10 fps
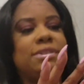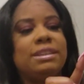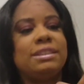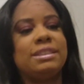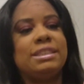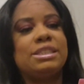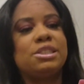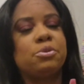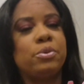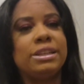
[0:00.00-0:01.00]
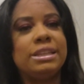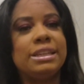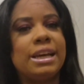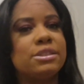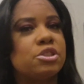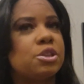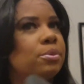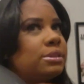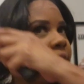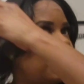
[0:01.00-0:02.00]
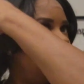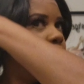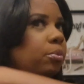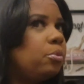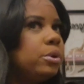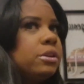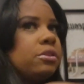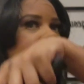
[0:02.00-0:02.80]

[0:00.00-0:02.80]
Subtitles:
these squiggly lines are supposed to help with,